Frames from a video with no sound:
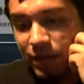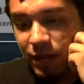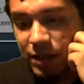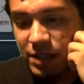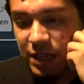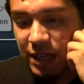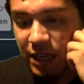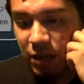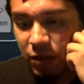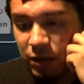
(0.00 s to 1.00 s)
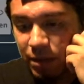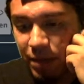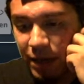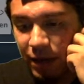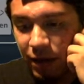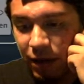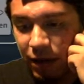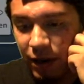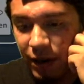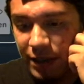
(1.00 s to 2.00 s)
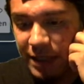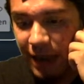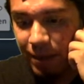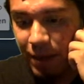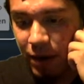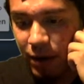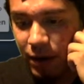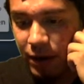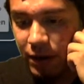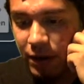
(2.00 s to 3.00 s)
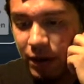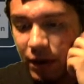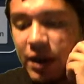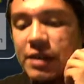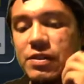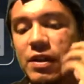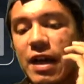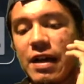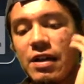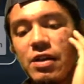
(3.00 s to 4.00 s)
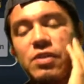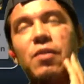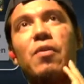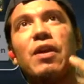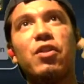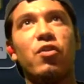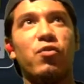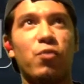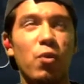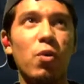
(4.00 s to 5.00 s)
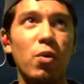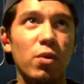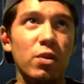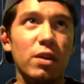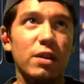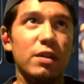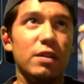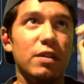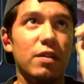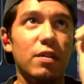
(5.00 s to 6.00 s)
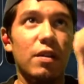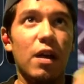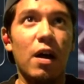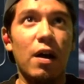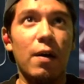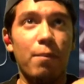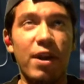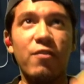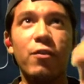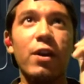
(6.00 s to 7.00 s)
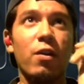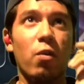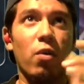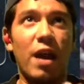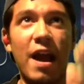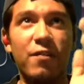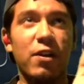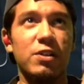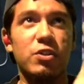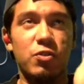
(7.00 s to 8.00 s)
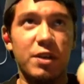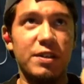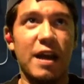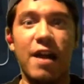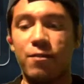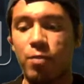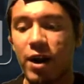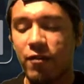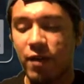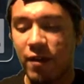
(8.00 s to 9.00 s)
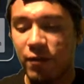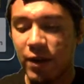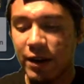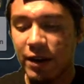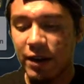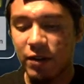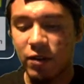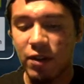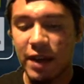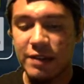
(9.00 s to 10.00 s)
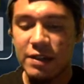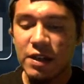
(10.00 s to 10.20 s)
is a heal depending on attack power. Okay, so yeah, so either full bravery or half concentration, half bravery. I feel like you can do that.